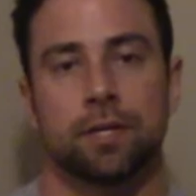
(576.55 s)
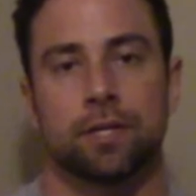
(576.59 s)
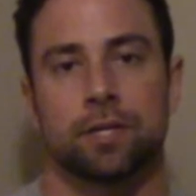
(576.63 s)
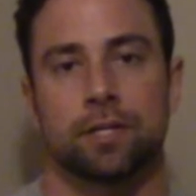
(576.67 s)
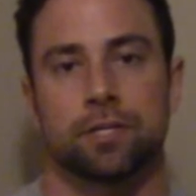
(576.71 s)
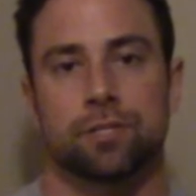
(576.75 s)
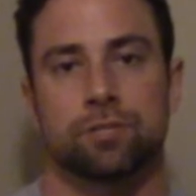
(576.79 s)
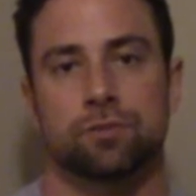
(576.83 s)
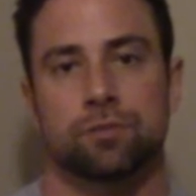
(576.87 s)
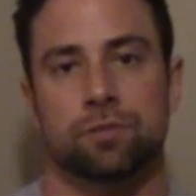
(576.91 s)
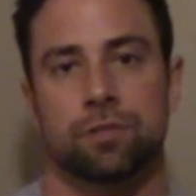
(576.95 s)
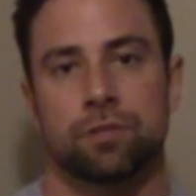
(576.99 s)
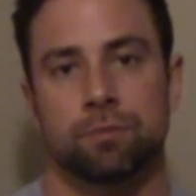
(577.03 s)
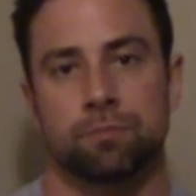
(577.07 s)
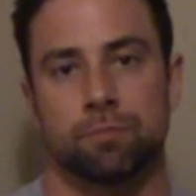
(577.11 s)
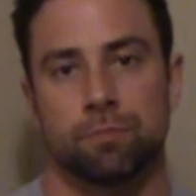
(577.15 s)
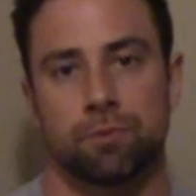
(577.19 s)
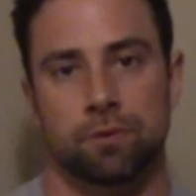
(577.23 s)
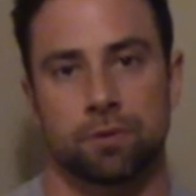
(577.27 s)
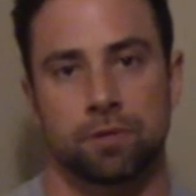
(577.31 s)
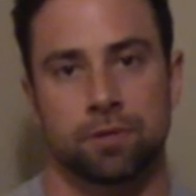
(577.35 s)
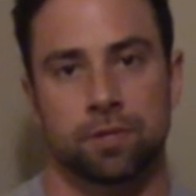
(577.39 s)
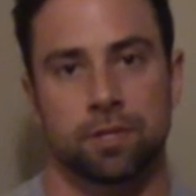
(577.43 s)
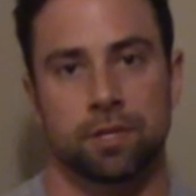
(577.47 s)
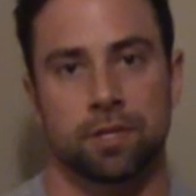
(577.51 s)
It's really
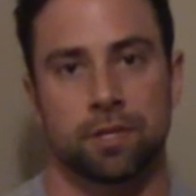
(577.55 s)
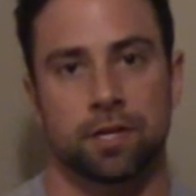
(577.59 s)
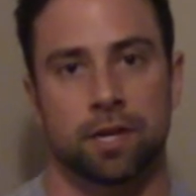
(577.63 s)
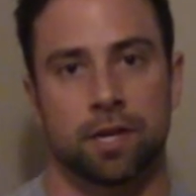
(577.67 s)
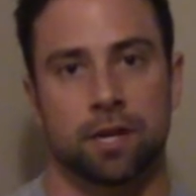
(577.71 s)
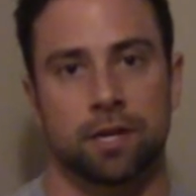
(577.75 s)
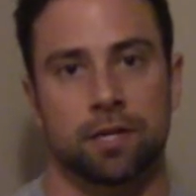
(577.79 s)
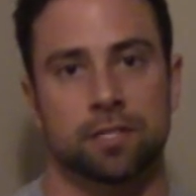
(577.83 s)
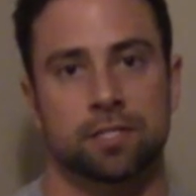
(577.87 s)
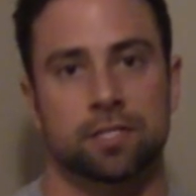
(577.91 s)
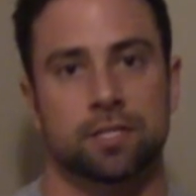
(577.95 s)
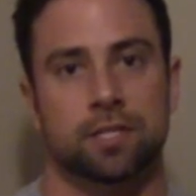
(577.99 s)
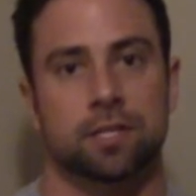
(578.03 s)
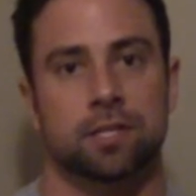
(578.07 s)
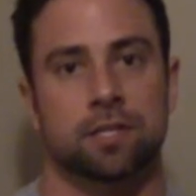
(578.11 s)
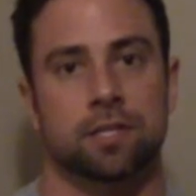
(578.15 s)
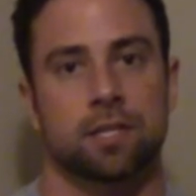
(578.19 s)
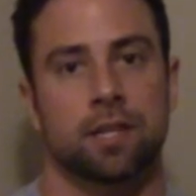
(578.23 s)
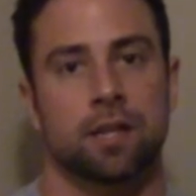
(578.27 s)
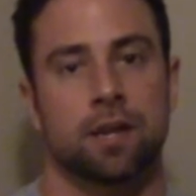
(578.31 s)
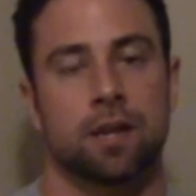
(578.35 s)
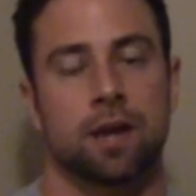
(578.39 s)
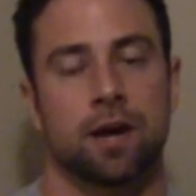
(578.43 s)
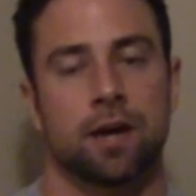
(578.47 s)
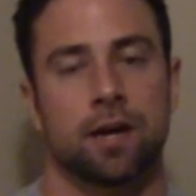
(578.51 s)
important that you kind of stick to
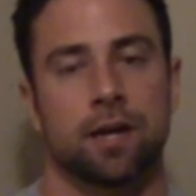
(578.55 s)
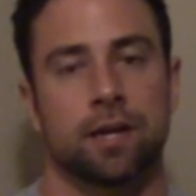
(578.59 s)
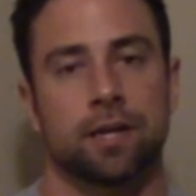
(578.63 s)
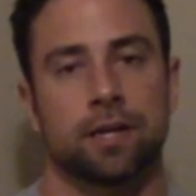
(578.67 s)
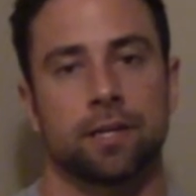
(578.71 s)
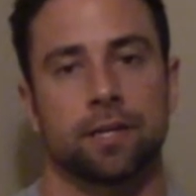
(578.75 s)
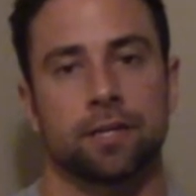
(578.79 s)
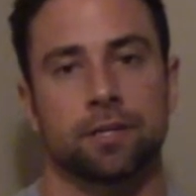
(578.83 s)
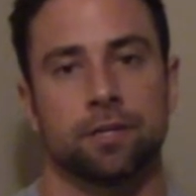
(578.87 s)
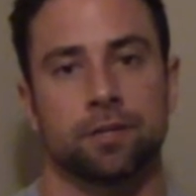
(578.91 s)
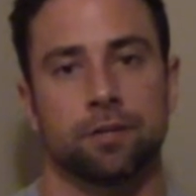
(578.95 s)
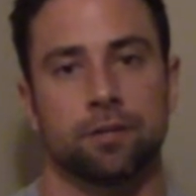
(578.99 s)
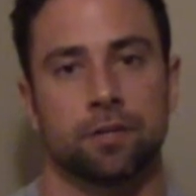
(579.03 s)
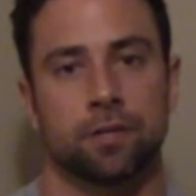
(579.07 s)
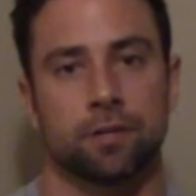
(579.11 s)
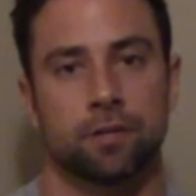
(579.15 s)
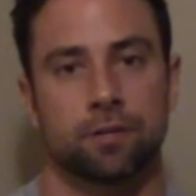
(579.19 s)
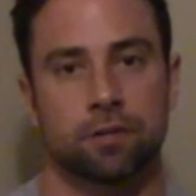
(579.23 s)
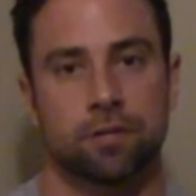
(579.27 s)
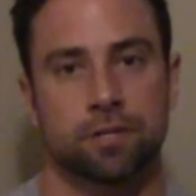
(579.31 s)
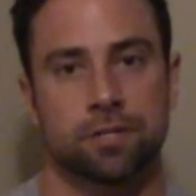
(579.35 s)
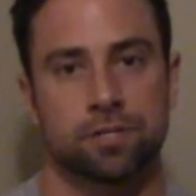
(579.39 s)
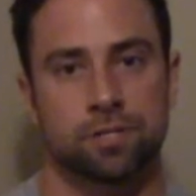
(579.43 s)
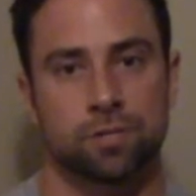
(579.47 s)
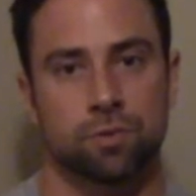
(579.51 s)
the diet, you
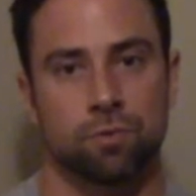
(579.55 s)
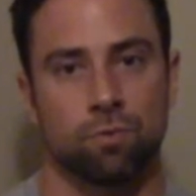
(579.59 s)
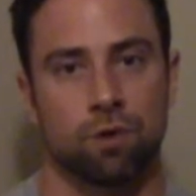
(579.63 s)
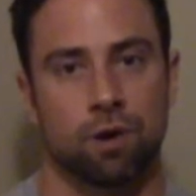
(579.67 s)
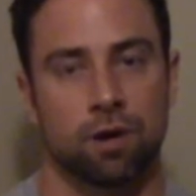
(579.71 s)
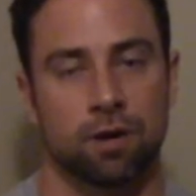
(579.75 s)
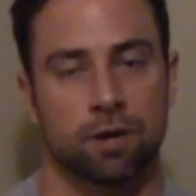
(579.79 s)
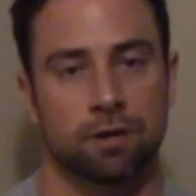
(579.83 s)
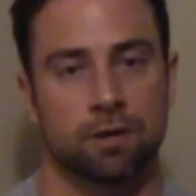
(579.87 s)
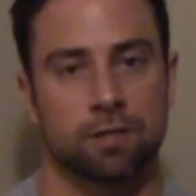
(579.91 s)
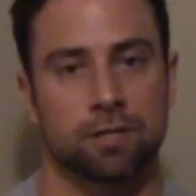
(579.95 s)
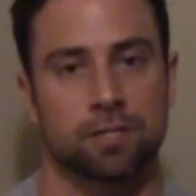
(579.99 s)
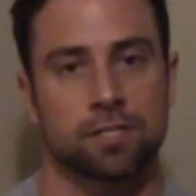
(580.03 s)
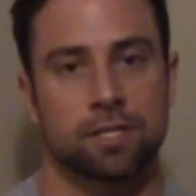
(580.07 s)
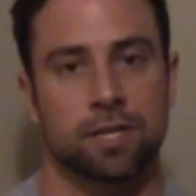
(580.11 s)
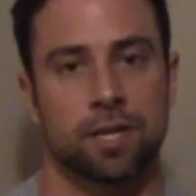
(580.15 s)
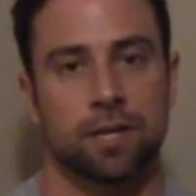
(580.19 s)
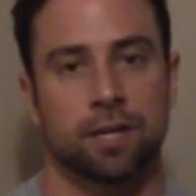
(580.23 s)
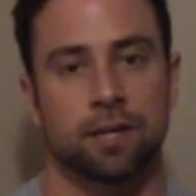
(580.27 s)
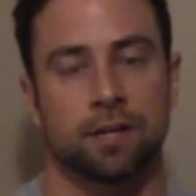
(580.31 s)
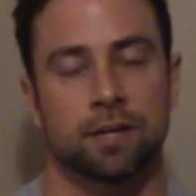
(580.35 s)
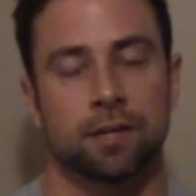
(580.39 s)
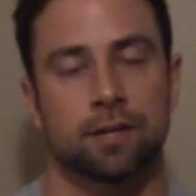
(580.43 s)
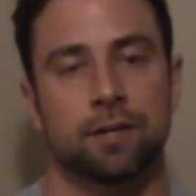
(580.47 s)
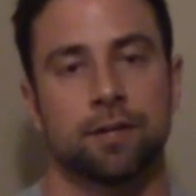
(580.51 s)
increase the water
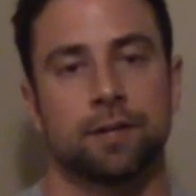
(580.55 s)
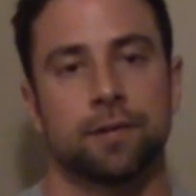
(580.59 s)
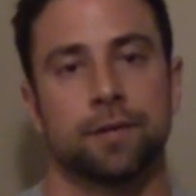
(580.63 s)
intake.